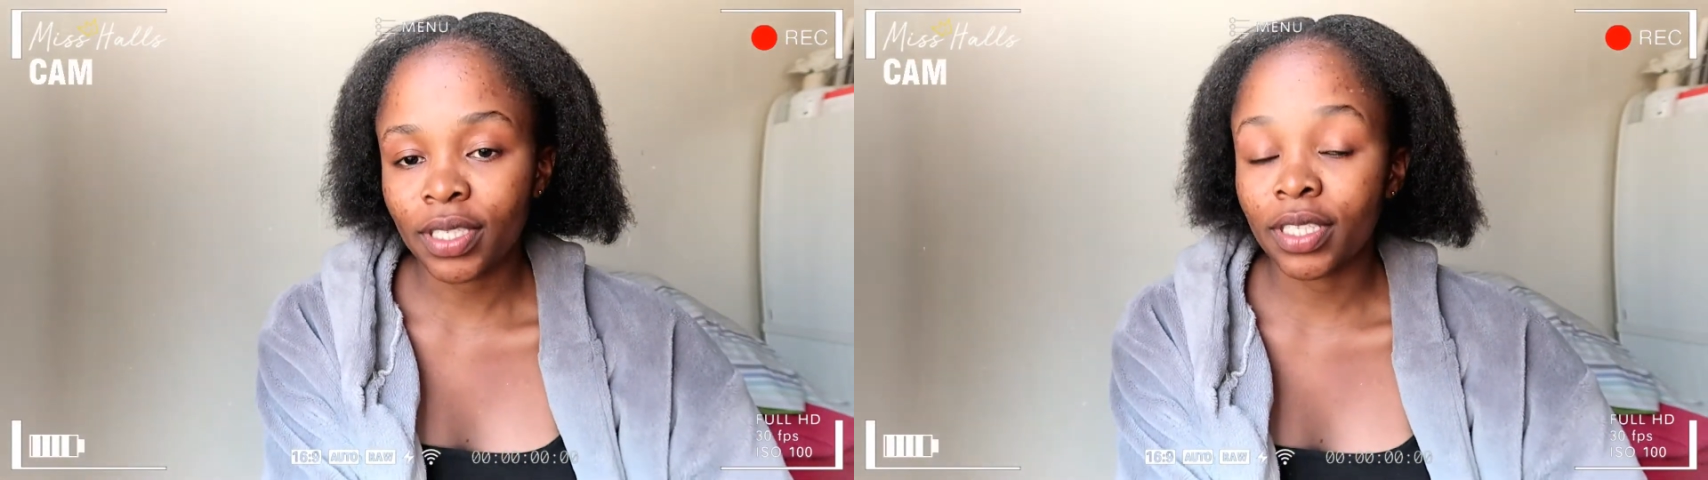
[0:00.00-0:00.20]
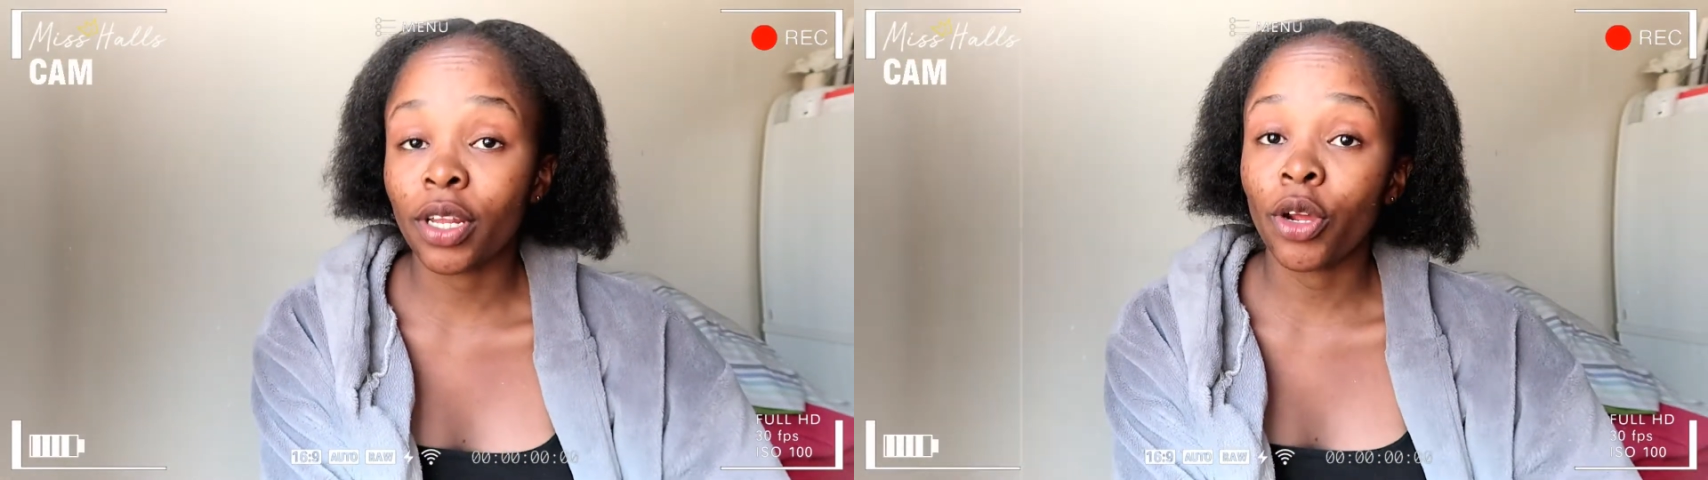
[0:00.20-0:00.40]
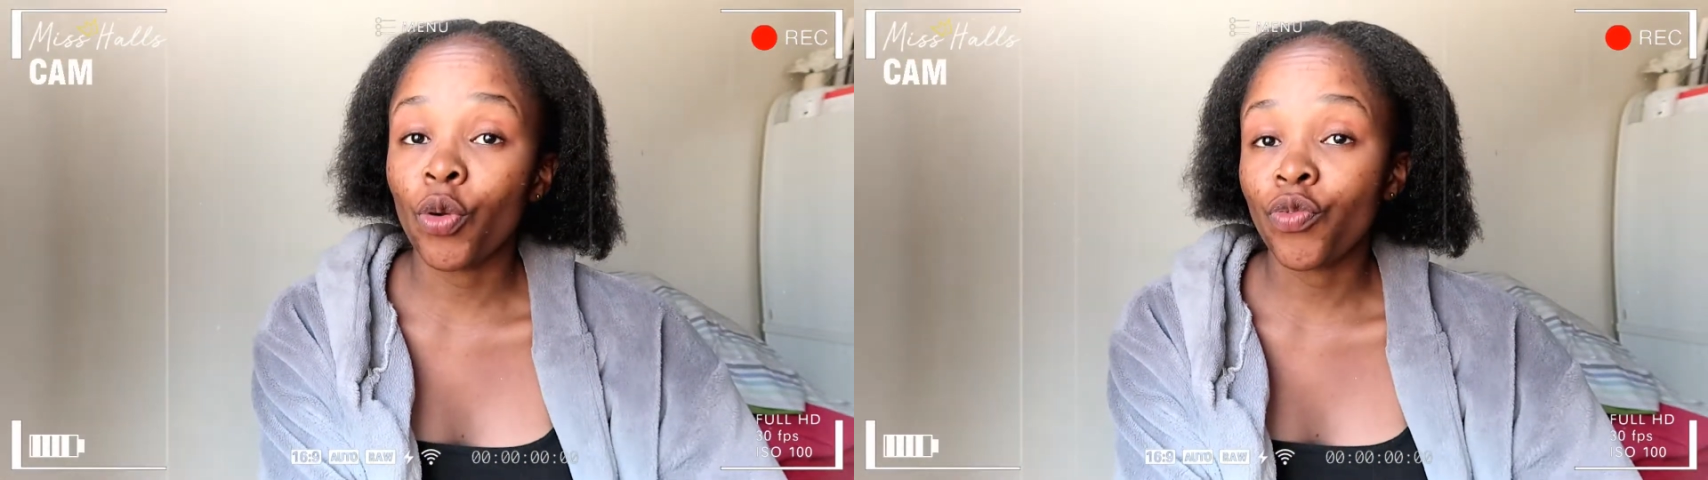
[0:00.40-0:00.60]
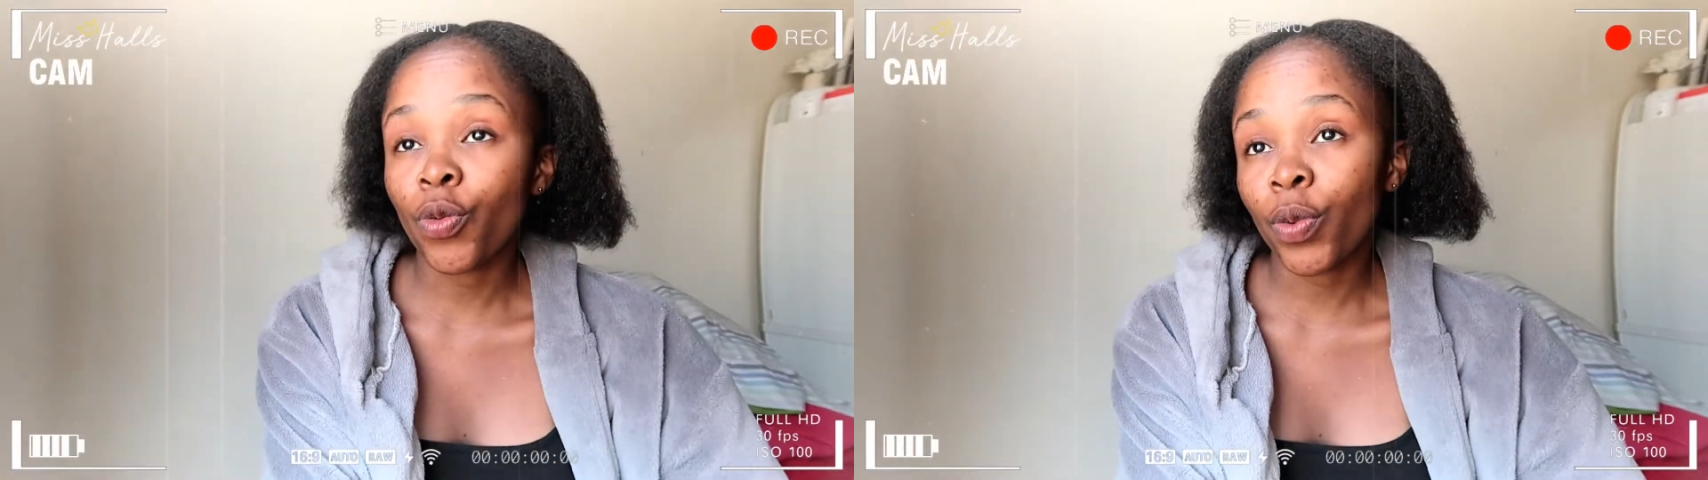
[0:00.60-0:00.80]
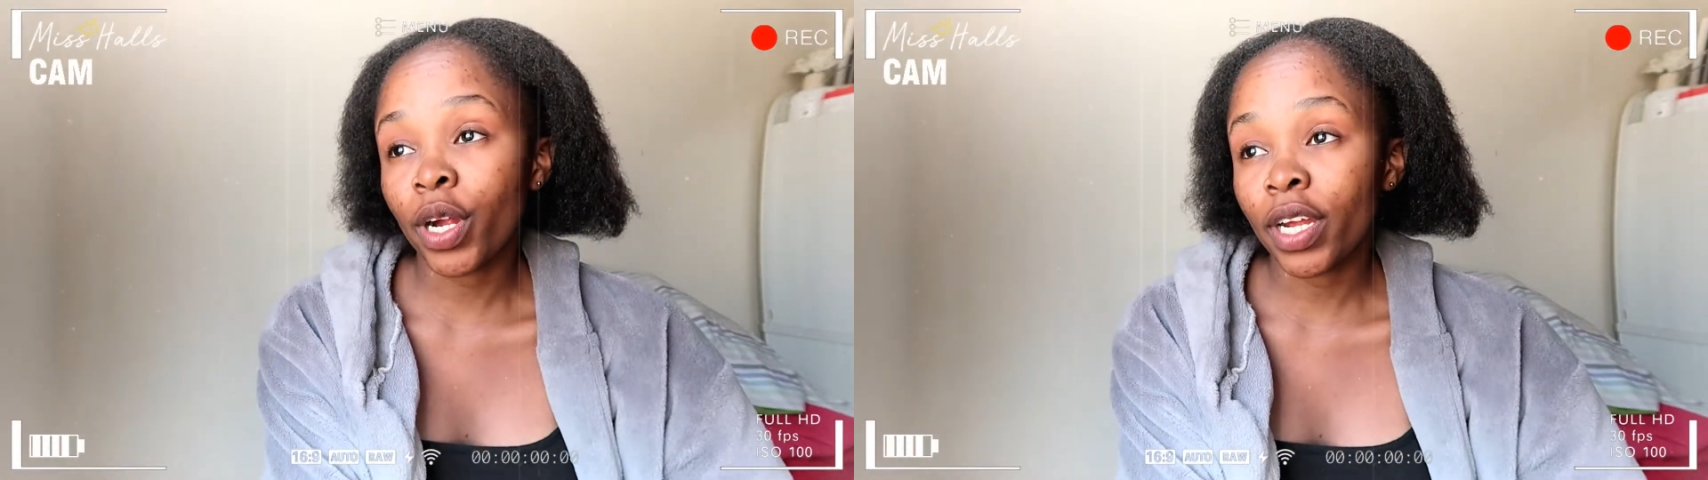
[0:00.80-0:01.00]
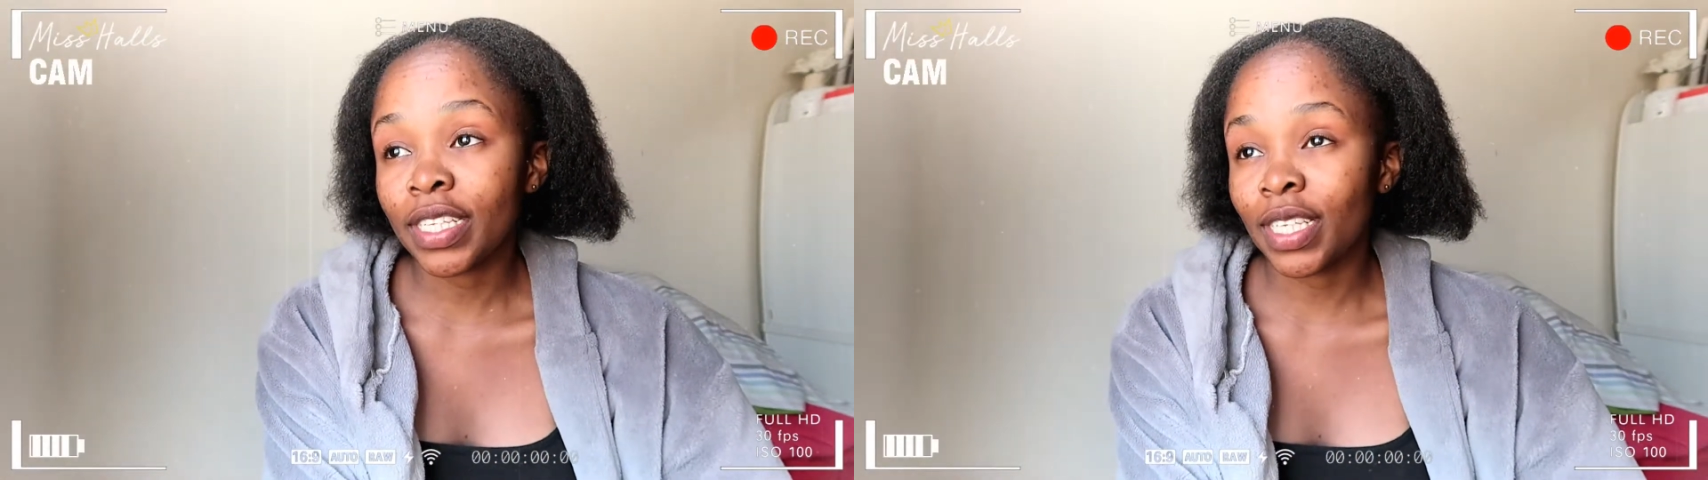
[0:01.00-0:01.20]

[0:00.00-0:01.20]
he's gonna go for work,